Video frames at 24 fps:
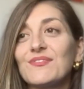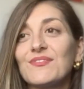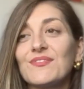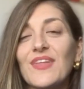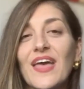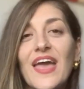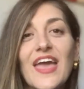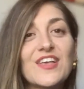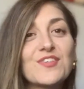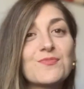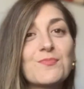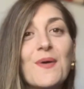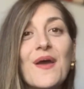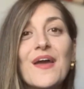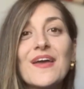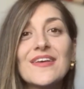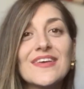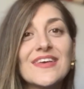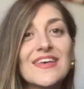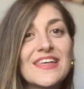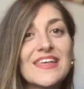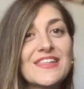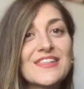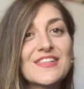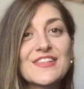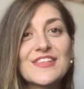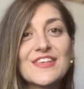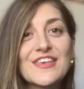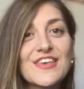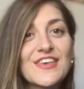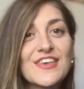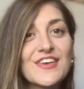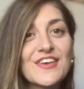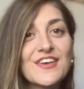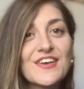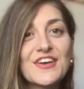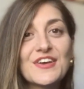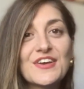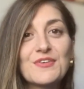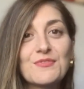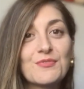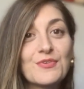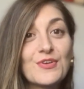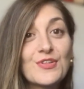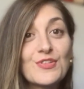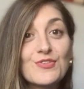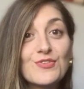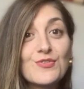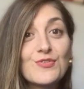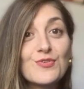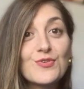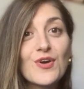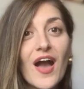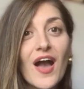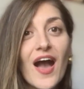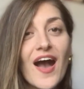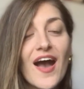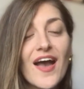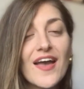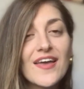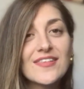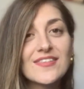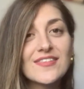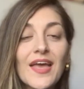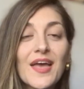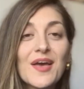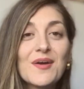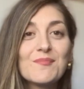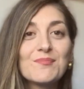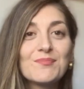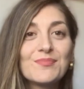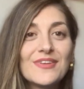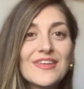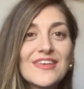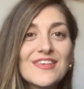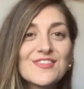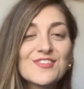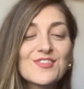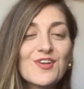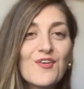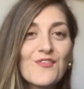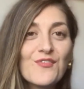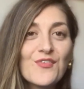experience here with you guys. Please don't